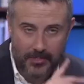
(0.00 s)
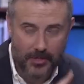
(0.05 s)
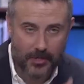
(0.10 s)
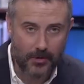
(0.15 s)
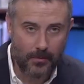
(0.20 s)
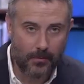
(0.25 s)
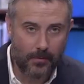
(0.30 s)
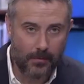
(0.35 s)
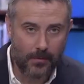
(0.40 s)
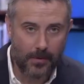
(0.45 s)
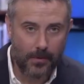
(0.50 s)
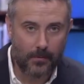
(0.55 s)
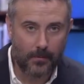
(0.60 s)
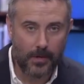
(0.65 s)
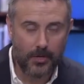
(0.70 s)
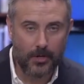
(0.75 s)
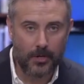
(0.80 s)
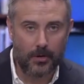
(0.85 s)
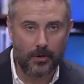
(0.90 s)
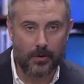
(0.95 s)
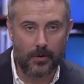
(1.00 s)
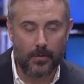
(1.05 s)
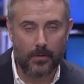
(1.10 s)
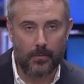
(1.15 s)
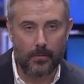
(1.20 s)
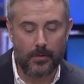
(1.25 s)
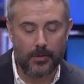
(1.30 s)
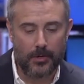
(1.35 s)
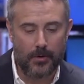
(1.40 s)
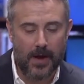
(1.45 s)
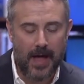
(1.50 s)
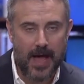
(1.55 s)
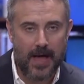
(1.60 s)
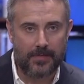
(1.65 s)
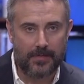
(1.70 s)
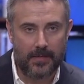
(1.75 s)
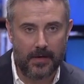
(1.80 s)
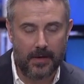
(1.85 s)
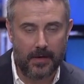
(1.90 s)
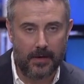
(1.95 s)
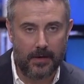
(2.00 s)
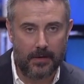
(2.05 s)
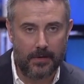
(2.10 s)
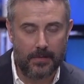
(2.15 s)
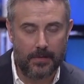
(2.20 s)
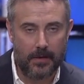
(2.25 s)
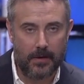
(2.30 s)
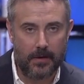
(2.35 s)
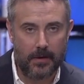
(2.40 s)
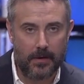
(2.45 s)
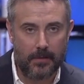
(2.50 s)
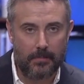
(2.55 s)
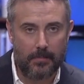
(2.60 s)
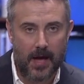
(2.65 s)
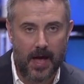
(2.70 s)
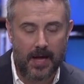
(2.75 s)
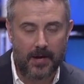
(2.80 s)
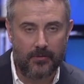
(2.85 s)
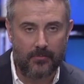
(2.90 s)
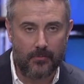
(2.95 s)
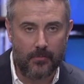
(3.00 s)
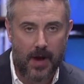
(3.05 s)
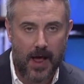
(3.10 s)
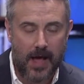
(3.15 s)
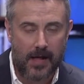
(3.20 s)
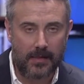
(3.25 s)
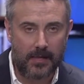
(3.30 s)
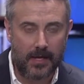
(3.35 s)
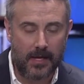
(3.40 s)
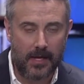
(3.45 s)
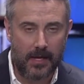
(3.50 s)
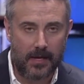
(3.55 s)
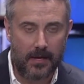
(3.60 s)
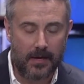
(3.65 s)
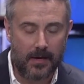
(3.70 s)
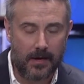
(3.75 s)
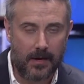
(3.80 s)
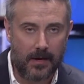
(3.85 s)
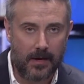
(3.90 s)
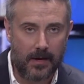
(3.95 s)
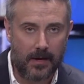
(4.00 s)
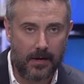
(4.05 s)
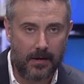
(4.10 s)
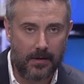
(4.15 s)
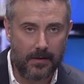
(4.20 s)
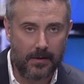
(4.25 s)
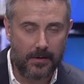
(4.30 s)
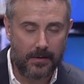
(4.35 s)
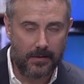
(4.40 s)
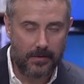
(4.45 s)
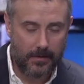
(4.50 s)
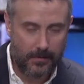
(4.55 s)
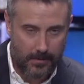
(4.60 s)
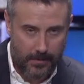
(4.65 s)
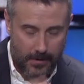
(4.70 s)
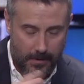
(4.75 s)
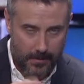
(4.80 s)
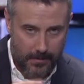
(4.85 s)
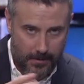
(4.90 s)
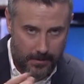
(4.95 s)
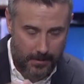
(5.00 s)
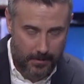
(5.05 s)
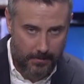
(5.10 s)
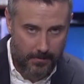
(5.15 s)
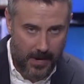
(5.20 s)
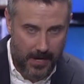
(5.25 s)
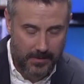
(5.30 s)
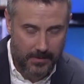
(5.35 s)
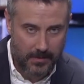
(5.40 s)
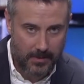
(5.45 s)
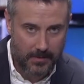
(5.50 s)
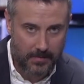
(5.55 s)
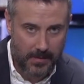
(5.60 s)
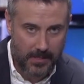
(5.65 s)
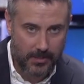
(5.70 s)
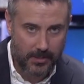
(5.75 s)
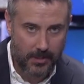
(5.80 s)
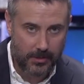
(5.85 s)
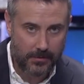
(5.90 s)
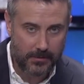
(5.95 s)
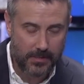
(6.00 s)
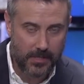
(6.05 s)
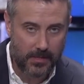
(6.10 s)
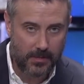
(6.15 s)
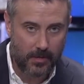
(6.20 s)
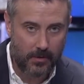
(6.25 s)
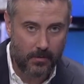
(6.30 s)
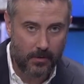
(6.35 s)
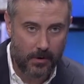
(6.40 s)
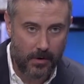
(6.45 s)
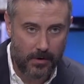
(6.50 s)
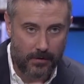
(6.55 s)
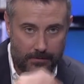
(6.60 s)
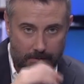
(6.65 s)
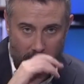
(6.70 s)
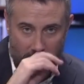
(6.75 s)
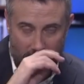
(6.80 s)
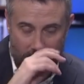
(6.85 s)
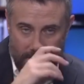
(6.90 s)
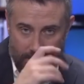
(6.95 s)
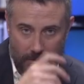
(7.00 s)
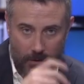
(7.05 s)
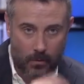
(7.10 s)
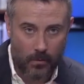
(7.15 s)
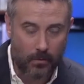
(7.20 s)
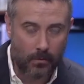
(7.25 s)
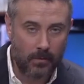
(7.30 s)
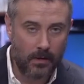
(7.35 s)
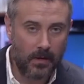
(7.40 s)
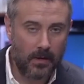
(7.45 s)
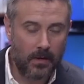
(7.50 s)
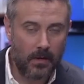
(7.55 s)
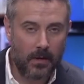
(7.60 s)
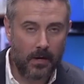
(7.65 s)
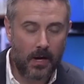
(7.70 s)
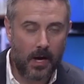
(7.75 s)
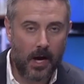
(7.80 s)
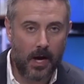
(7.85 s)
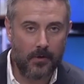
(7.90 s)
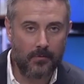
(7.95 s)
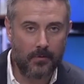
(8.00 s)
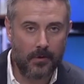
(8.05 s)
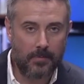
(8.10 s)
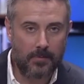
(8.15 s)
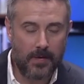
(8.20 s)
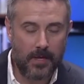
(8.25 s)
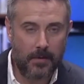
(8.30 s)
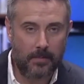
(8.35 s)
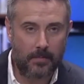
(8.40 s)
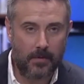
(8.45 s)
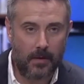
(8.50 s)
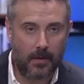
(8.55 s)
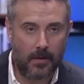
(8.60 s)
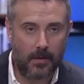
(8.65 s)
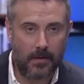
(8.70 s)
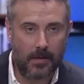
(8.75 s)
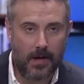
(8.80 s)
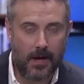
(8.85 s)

you, when you're at the Biden rally or the Biden speech, so you said there were a few hundred people.